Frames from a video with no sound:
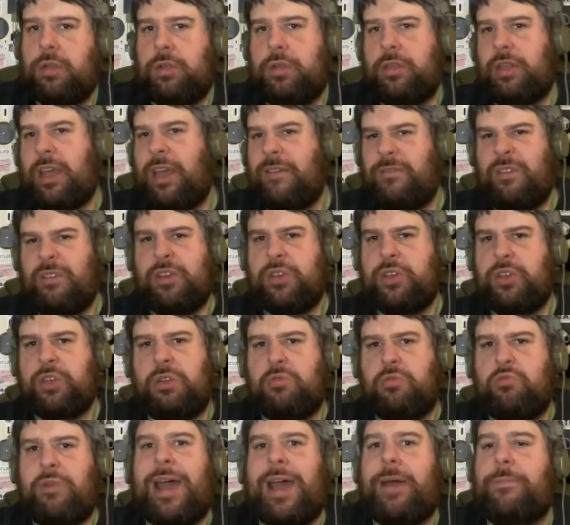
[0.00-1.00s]
their version
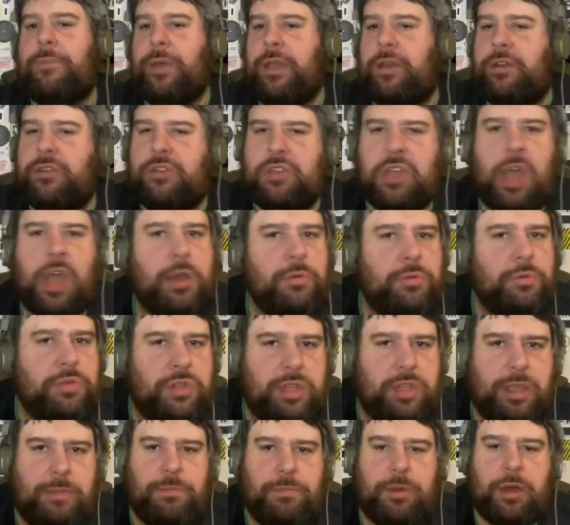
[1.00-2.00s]
of wrapping,
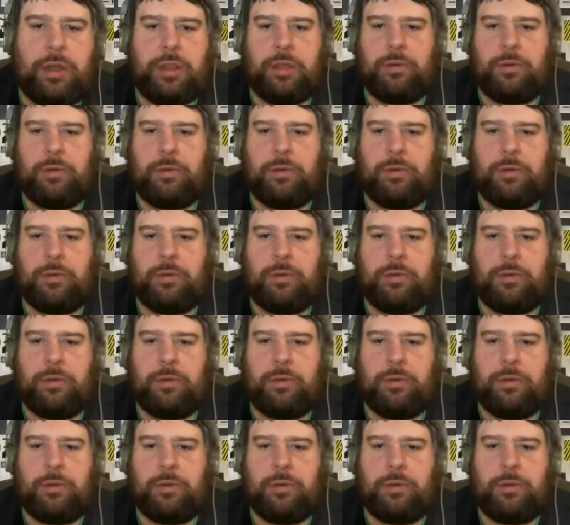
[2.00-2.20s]
toasting, by the way.